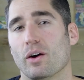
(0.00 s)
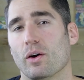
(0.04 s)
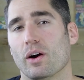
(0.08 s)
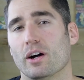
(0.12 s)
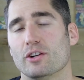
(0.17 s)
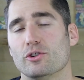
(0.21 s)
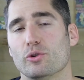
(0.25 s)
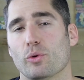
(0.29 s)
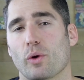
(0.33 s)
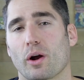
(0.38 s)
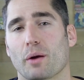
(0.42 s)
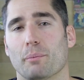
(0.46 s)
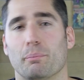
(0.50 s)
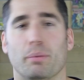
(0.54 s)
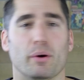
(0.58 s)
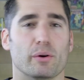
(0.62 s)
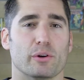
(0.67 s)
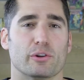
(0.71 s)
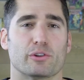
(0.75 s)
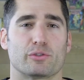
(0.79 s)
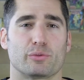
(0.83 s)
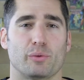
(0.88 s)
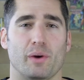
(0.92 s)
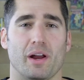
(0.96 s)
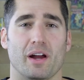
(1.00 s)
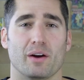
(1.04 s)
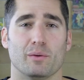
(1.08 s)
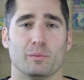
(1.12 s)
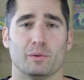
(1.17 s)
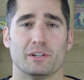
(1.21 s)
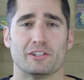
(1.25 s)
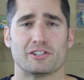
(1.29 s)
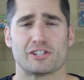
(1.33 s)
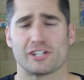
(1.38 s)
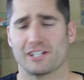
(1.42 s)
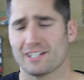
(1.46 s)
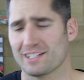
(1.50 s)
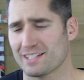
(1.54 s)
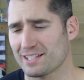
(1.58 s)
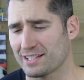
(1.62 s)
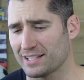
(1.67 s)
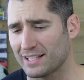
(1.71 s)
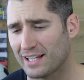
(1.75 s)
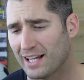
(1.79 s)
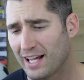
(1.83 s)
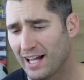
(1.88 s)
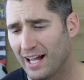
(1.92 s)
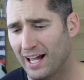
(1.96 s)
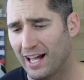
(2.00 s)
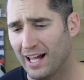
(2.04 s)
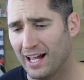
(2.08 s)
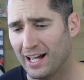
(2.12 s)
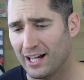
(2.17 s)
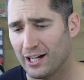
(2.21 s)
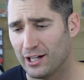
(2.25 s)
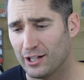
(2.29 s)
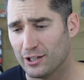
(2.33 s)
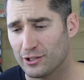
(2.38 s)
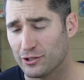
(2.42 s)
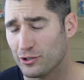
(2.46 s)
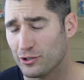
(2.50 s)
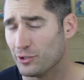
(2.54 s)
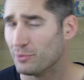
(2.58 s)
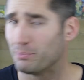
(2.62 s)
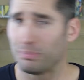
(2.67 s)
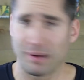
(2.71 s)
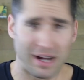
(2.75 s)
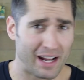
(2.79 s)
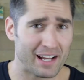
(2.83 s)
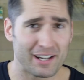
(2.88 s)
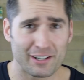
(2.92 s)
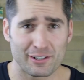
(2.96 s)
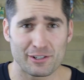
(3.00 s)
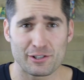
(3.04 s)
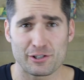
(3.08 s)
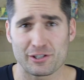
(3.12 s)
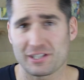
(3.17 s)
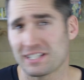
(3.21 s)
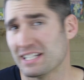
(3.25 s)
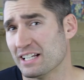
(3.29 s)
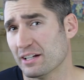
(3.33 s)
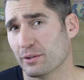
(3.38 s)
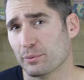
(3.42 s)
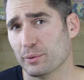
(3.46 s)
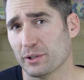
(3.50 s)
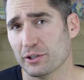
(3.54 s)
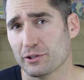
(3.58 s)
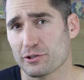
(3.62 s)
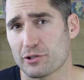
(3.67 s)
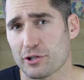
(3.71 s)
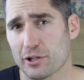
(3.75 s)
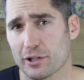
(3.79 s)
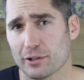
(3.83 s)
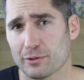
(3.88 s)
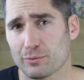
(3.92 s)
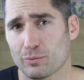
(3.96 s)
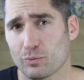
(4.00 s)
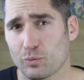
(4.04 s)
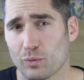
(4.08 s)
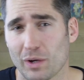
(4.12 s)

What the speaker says: on to our bonus round, which is, do buyers need a realtor?